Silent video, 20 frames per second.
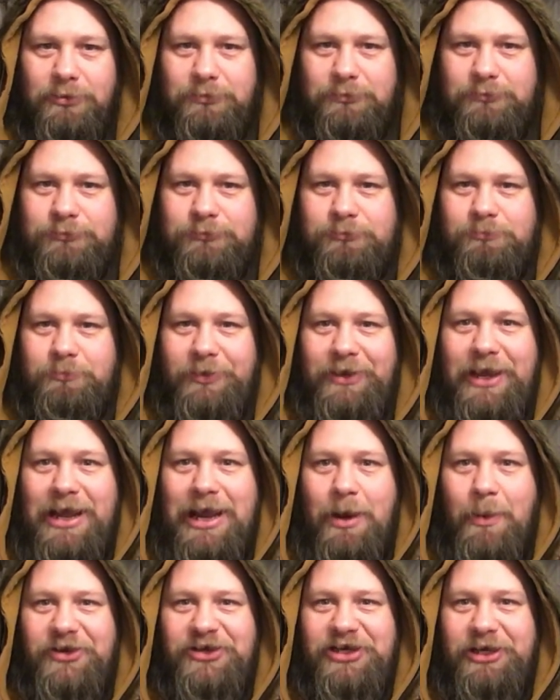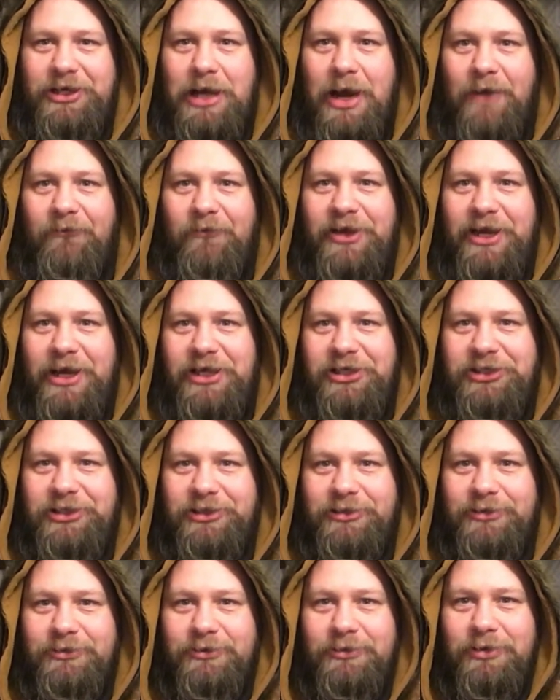But now we see
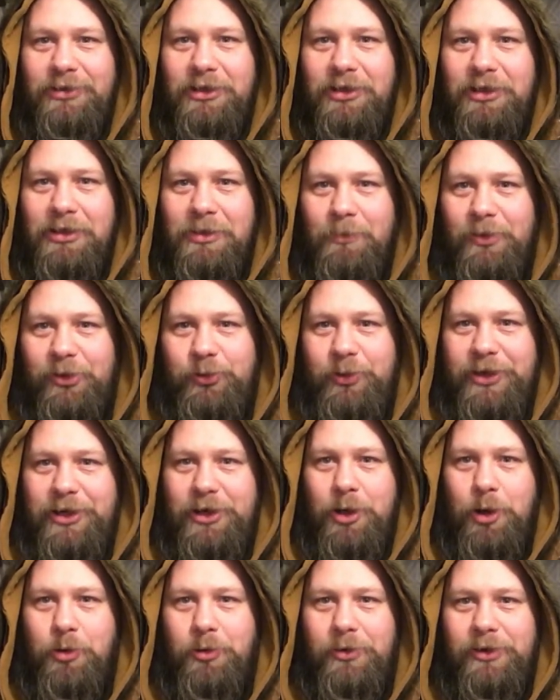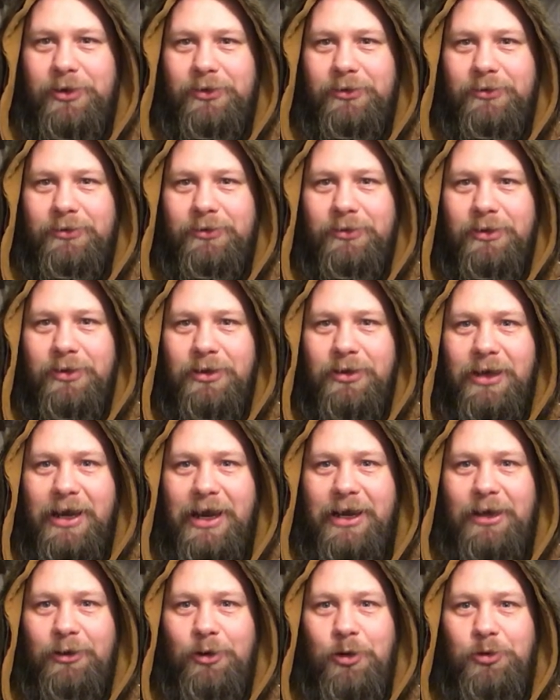confrontation between Odin
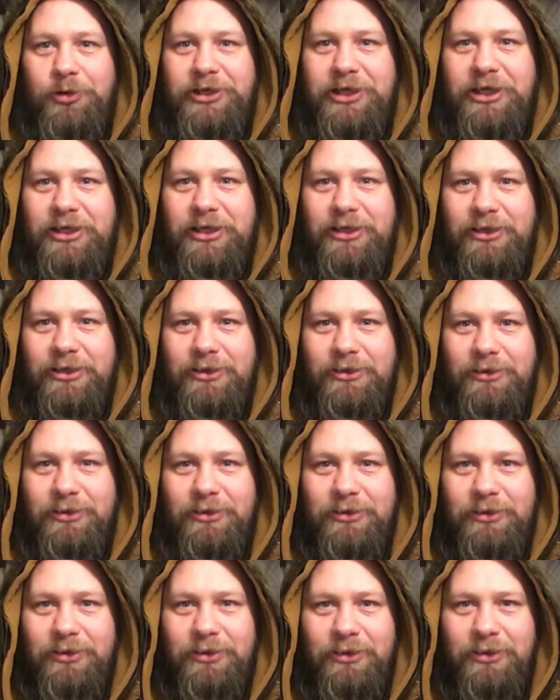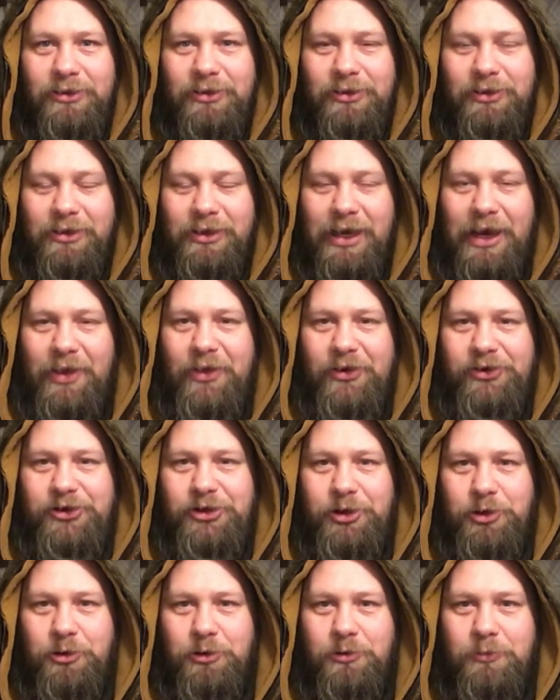and Loki, and the
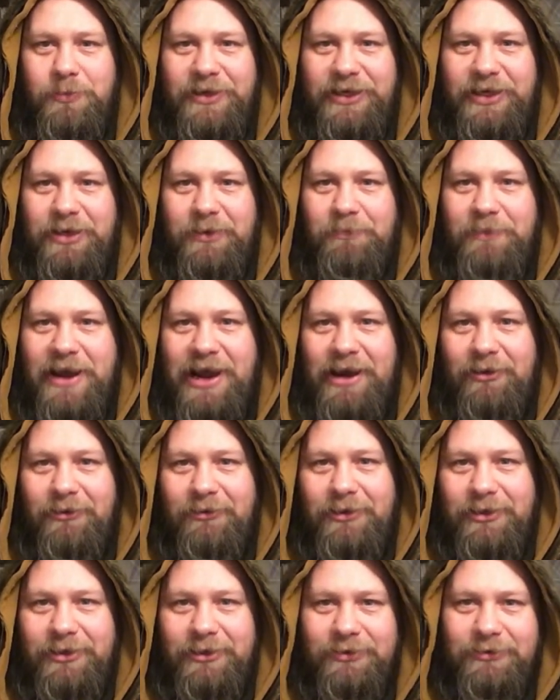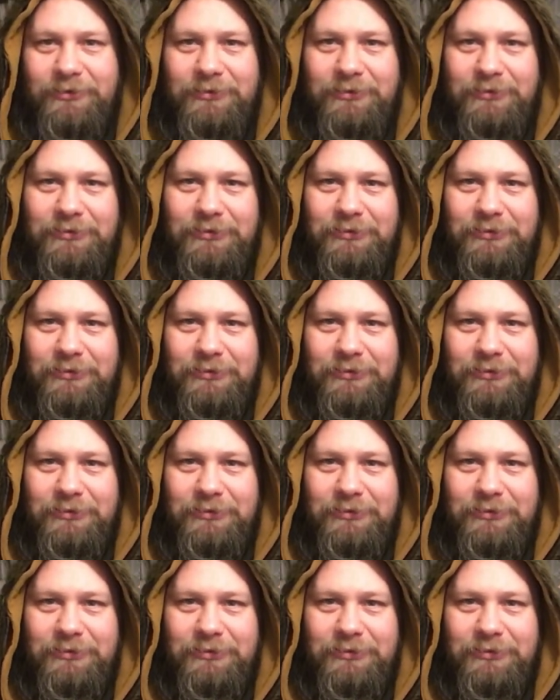two begin battling.